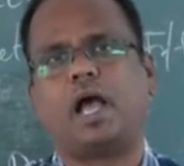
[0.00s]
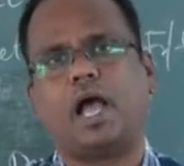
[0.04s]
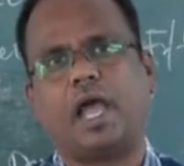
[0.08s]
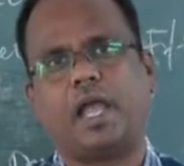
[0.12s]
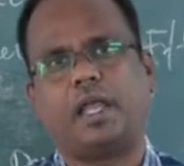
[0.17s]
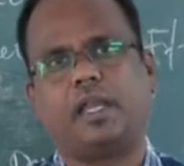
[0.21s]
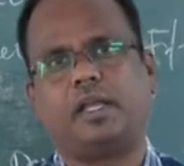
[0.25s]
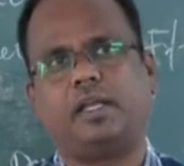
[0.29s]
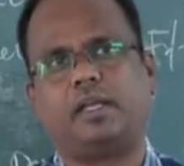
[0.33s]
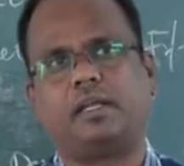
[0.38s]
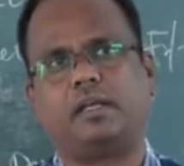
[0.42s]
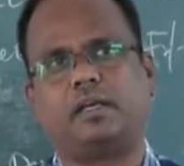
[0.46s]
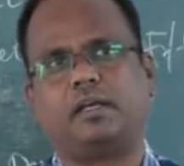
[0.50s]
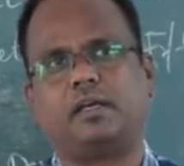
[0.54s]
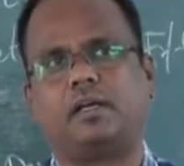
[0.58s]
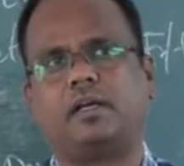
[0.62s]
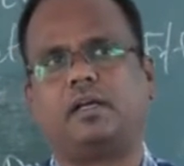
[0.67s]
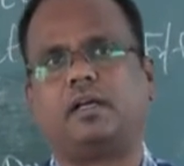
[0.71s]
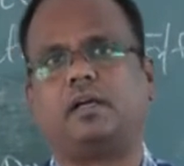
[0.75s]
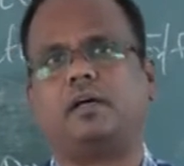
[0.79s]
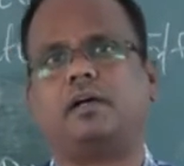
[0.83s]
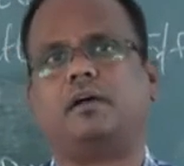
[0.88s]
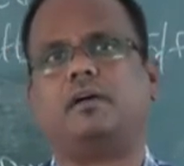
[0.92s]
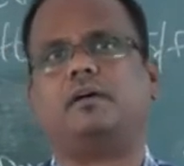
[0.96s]
and
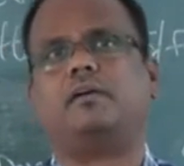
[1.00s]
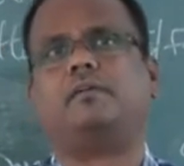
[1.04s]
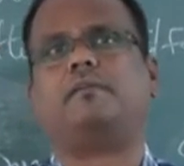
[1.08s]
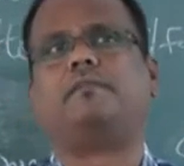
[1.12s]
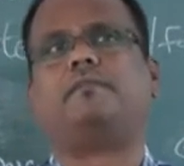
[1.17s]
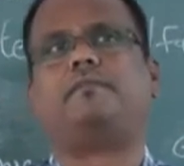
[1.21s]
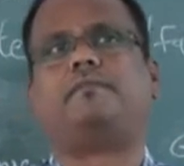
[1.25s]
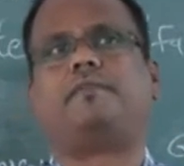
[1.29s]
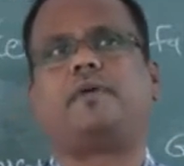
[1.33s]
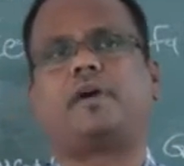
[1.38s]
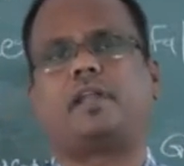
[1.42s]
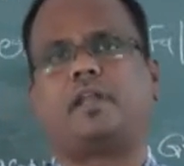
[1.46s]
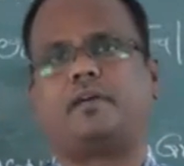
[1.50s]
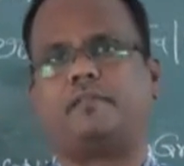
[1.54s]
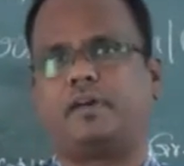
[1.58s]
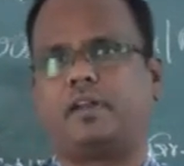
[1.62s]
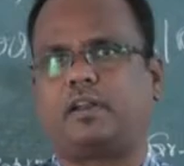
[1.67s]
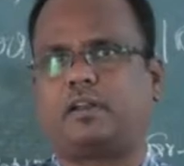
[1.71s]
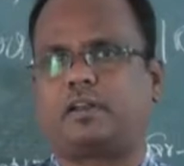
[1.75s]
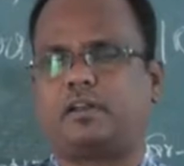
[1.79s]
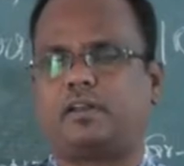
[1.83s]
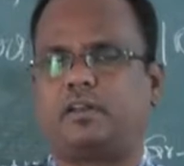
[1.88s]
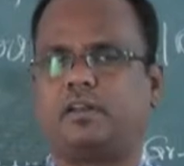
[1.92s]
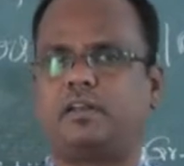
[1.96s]
for
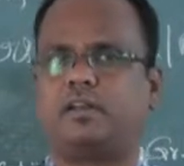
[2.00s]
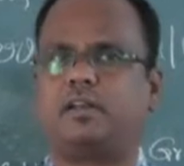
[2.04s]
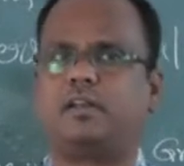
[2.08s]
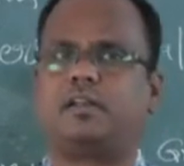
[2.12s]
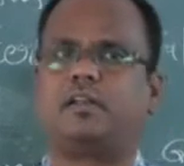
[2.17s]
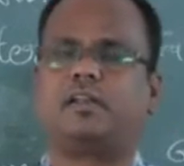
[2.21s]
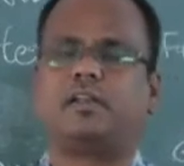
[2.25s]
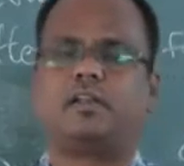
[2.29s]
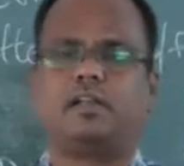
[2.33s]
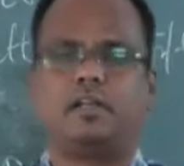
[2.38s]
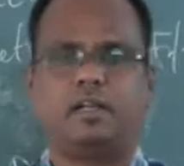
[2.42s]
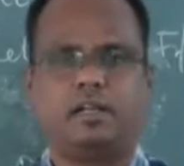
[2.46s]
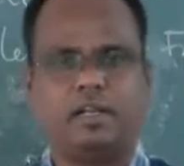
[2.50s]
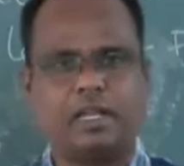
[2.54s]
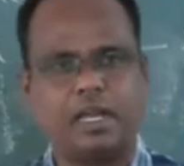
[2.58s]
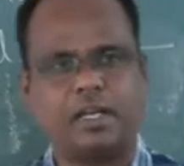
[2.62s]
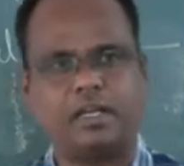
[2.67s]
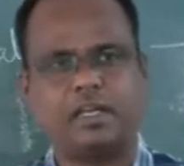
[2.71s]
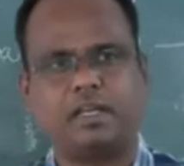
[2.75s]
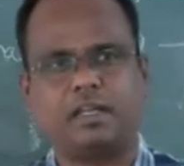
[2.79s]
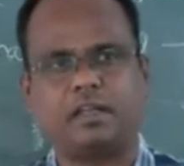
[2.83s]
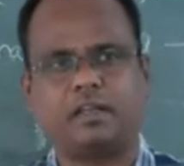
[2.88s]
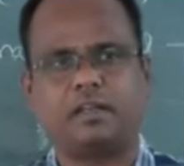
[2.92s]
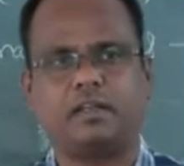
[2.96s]
our
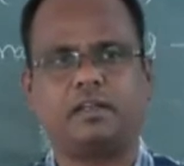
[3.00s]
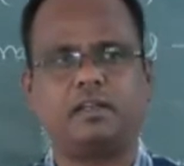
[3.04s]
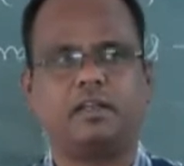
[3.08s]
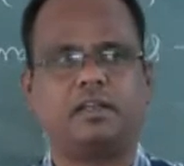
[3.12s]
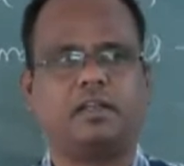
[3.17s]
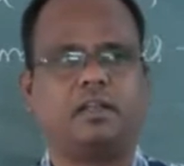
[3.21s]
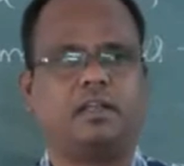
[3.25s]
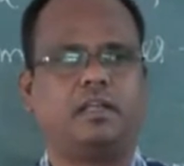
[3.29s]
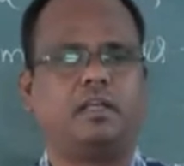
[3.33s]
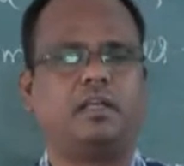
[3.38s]
letter,